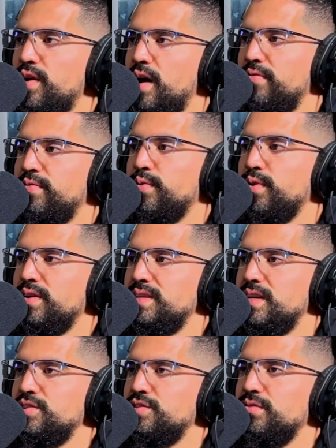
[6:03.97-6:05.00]
not for
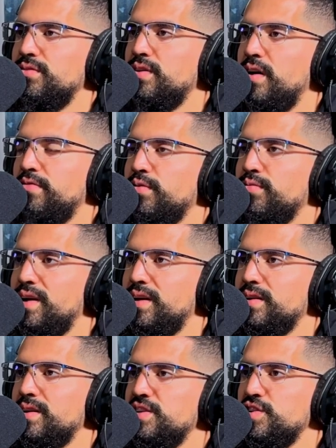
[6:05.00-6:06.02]
attention or not for
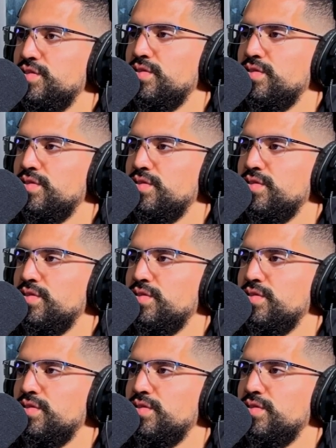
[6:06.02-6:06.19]
recognition